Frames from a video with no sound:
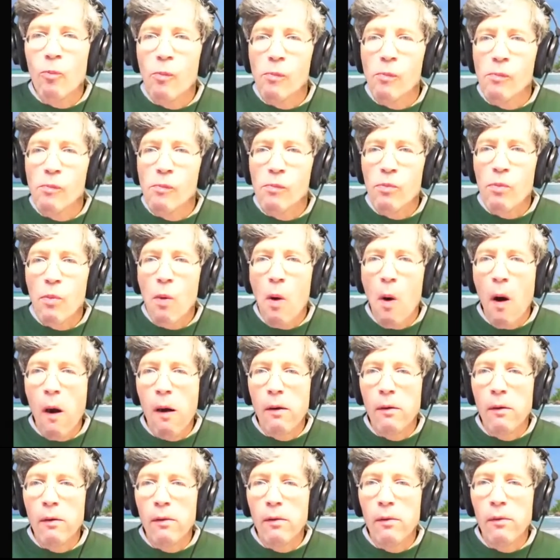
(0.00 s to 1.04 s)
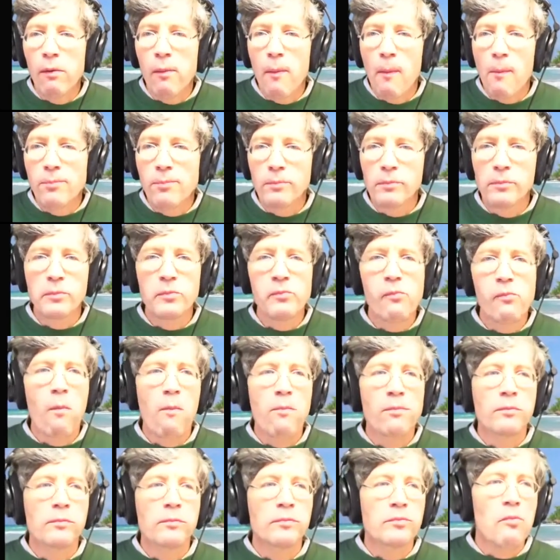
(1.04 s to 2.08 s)
God, I hope not.
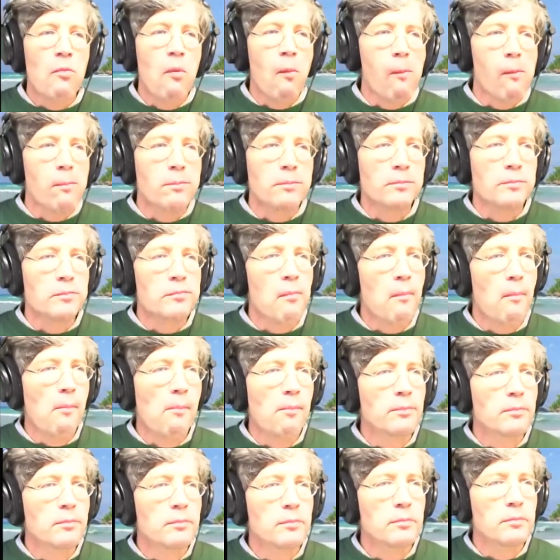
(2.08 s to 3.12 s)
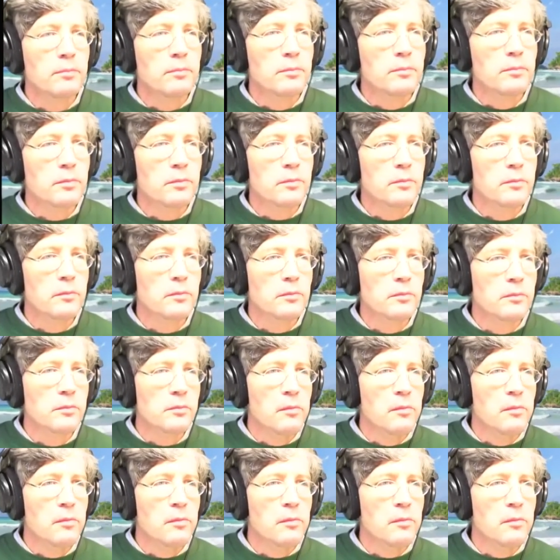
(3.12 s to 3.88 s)
I sincerely hope not.